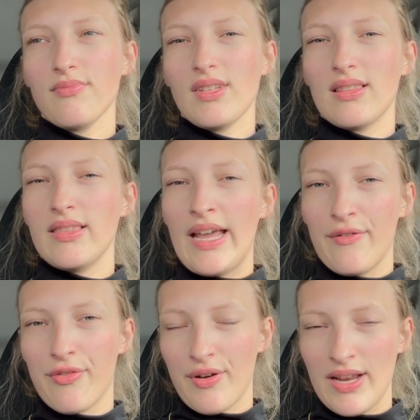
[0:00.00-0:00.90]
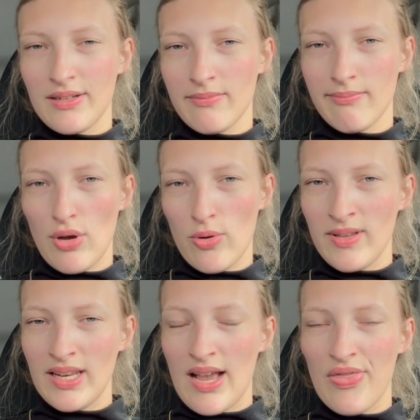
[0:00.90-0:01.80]
life-threatening
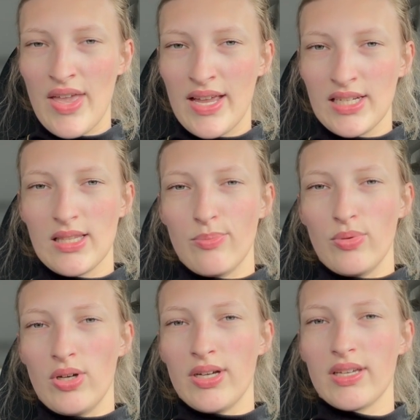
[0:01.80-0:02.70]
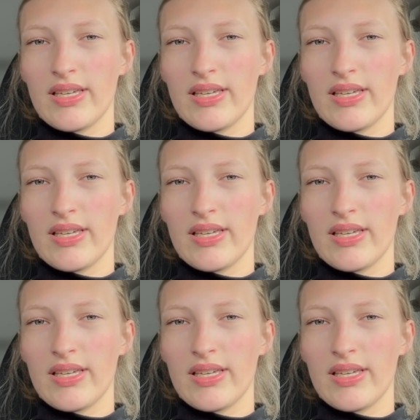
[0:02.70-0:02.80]
moment at the end of the book,